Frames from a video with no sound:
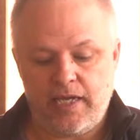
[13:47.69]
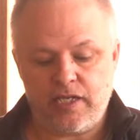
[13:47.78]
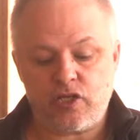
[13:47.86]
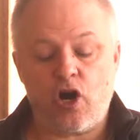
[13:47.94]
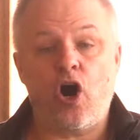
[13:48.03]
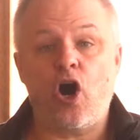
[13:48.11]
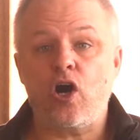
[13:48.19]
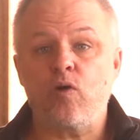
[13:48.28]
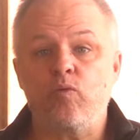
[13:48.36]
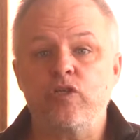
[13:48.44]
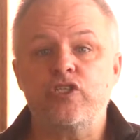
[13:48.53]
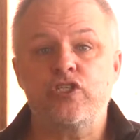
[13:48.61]
His
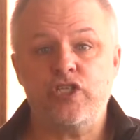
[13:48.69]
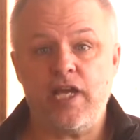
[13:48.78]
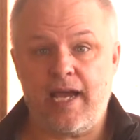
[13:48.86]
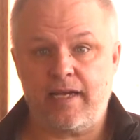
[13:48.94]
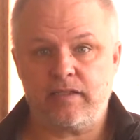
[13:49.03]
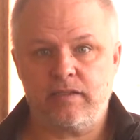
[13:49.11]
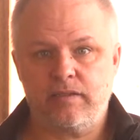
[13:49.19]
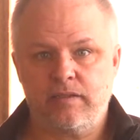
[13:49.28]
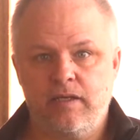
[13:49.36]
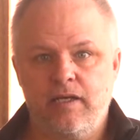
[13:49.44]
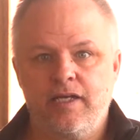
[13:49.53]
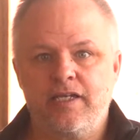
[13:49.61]
heart was checked.
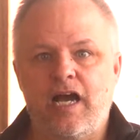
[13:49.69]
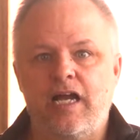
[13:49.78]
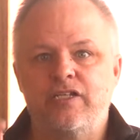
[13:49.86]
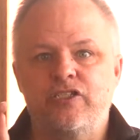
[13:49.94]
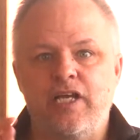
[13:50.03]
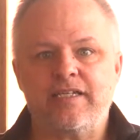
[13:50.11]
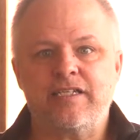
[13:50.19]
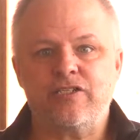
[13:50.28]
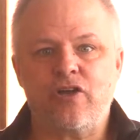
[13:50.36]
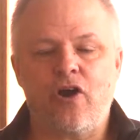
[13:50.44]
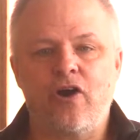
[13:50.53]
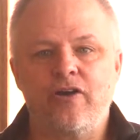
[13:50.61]
God checked
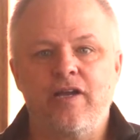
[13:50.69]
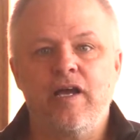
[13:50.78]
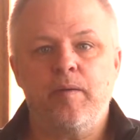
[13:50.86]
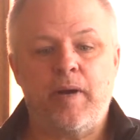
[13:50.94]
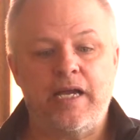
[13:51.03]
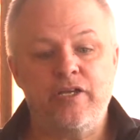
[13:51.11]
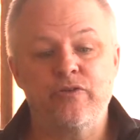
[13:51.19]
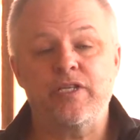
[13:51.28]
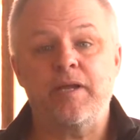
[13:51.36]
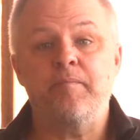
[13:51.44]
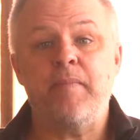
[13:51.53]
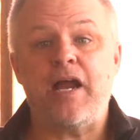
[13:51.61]
his heart by
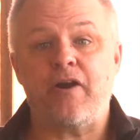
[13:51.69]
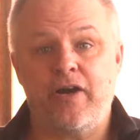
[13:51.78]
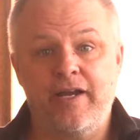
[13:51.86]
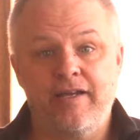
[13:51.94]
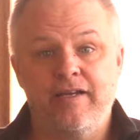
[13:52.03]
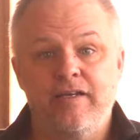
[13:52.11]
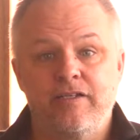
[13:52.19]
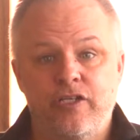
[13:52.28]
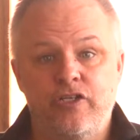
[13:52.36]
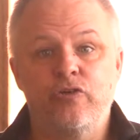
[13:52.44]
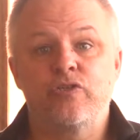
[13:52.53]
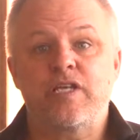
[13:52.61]
using Mary
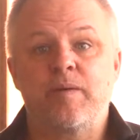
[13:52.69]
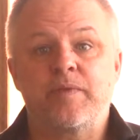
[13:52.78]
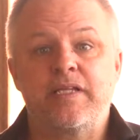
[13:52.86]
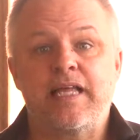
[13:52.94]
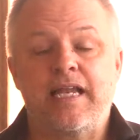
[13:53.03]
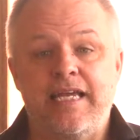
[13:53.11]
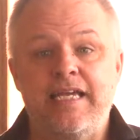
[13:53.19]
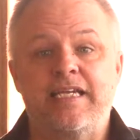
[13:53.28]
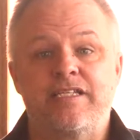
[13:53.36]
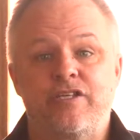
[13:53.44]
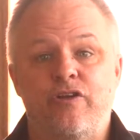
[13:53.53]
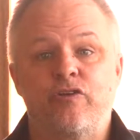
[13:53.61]
to do something that he
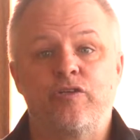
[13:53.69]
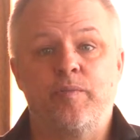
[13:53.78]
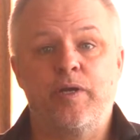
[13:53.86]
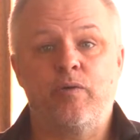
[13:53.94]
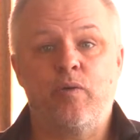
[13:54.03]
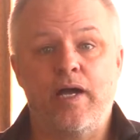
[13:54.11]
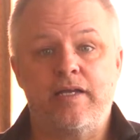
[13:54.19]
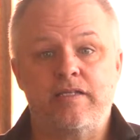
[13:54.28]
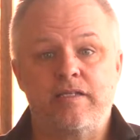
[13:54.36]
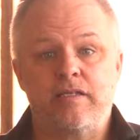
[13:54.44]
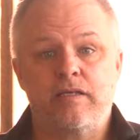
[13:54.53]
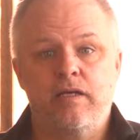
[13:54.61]
considered to be a
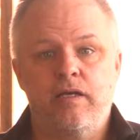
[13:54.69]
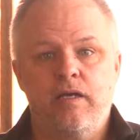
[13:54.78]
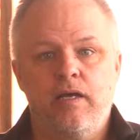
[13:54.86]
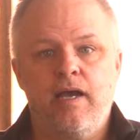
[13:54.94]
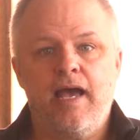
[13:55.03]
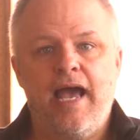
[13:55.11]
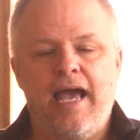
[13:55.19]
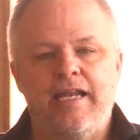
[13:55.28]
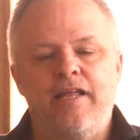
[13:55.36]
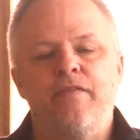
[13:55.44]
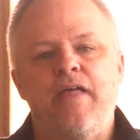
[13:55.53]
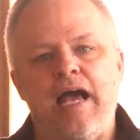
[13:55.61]
waste.
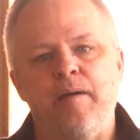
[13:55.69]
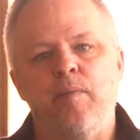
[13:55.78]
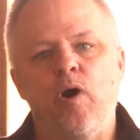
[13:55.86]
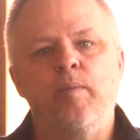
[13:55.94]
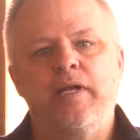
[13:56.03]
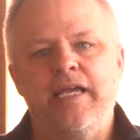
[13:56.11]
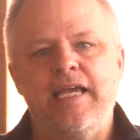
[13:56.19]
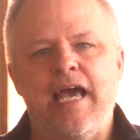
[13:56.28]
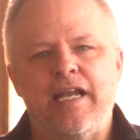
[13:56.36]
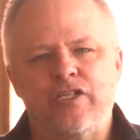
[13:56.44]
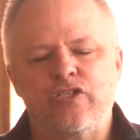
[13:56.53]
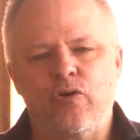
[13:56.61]
And in that moment, he
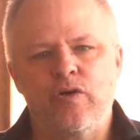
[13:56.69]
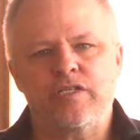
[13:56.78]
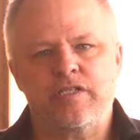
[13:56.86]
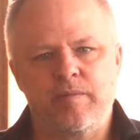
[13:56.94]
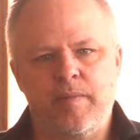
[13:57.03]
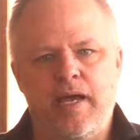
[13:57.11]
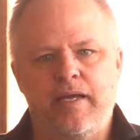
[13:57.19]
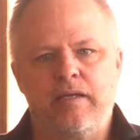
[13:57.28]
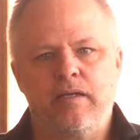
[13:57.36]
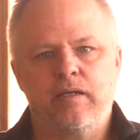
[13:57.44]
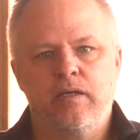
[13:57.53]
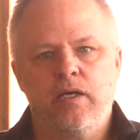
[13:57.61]
had a choice to
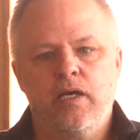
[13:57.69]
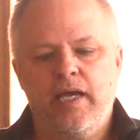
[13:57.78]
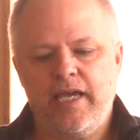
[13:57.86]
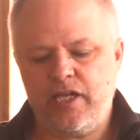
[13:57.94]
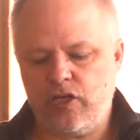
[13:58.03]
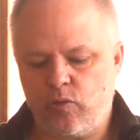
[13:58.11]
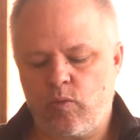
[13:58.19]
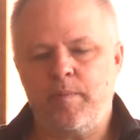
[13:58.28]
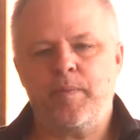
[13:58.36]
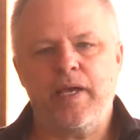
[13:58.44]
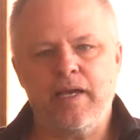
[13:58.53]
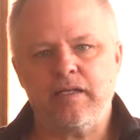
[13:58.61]
make. He could
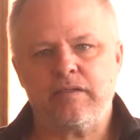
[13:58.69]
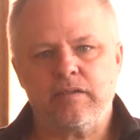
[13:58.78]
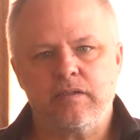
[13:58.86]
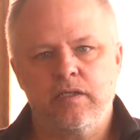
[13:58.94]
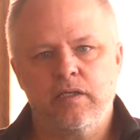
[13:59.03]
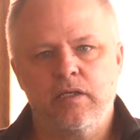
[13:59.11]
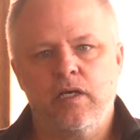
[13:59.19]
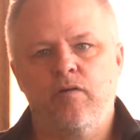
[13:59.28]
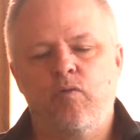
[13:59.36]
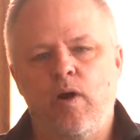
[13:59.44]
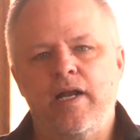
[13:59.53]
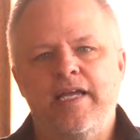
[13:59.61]
repent
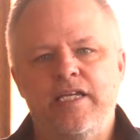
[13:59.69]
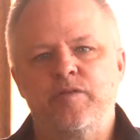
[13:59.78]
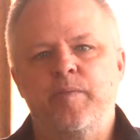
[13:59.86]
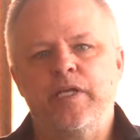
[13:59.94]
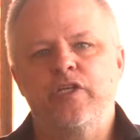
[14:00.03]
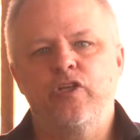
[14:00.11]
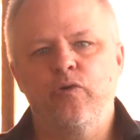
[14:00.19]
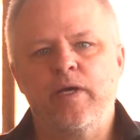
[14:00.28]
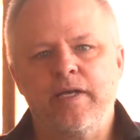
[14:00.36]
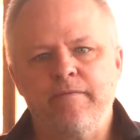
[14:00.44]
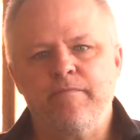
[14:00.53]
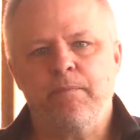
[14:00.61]
of what he's been
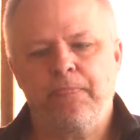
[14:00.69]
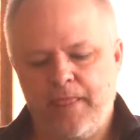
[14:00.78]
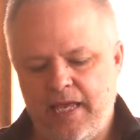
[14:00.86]
doing.